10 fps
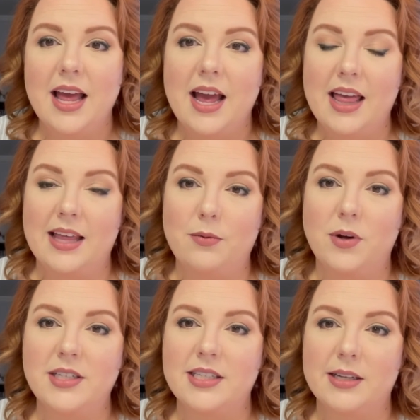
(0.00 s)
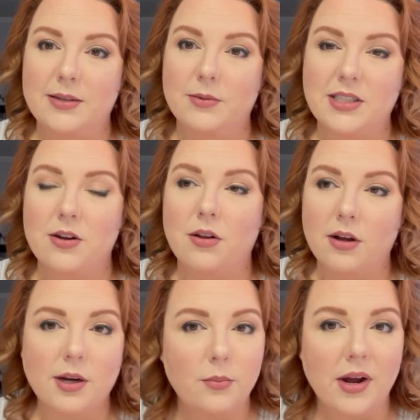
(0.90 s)
And then once it was no
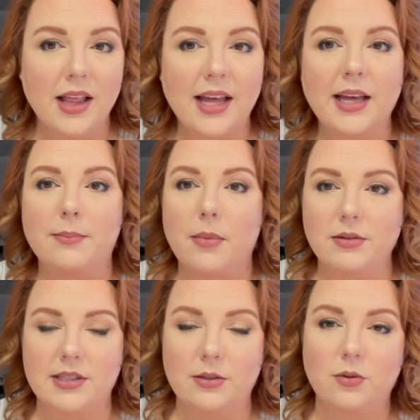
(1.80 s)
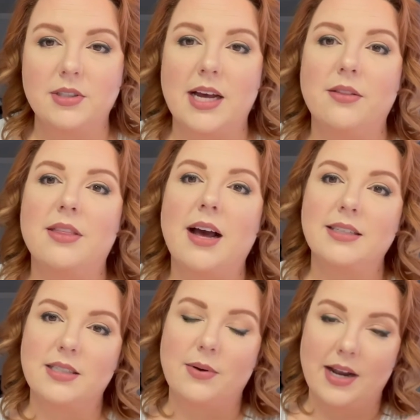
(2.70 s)
longer boiling and mostly cooled down,
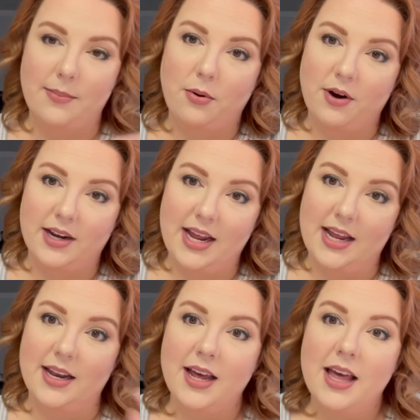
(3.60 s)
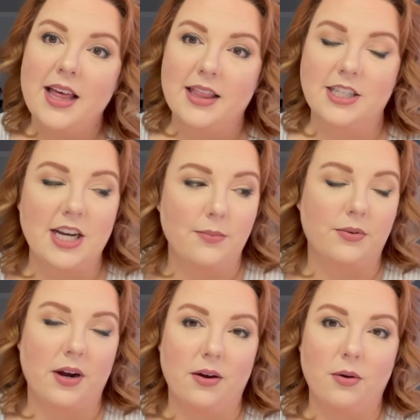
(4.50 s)
that's when I poured in the
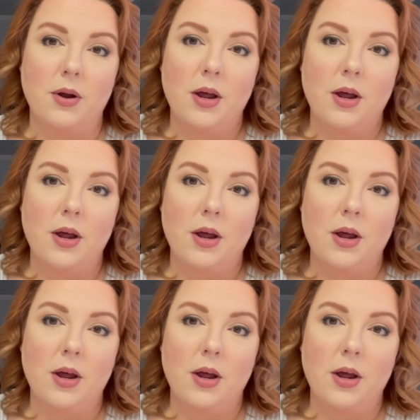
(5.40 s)
Genepro